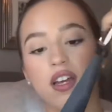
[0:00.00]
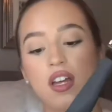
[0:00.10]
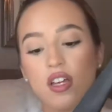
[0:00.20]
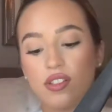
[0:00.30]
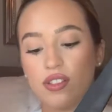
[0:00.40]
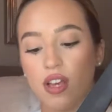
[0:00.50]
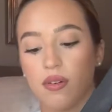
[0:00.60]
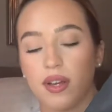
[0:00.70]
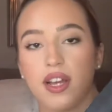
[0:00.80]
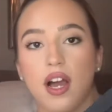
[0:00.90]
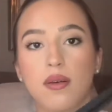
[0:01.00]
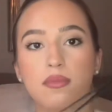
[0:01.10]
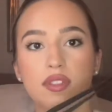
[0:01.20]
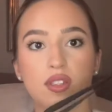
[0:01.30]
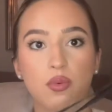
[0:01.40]
So it
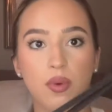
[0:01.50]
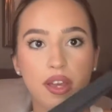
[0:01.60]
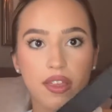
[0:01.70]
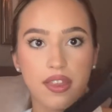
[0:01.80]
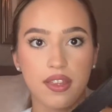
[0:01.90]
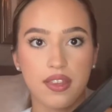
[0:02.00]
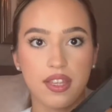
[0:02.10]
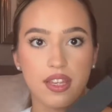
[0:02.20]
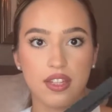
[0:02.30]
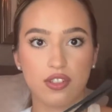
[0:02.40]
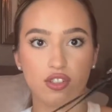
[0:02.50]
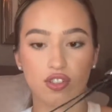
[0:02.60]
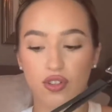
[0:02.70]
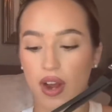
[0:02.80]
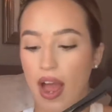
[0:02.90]
comes with the
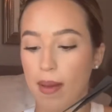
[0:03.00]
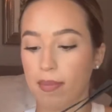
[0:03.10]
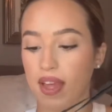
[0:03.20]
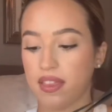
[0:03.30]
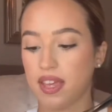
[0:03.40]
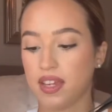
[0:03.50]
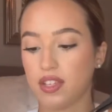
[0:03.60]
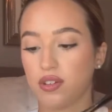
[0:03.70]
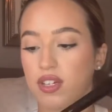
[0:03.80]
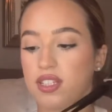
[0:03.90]
strap and then you can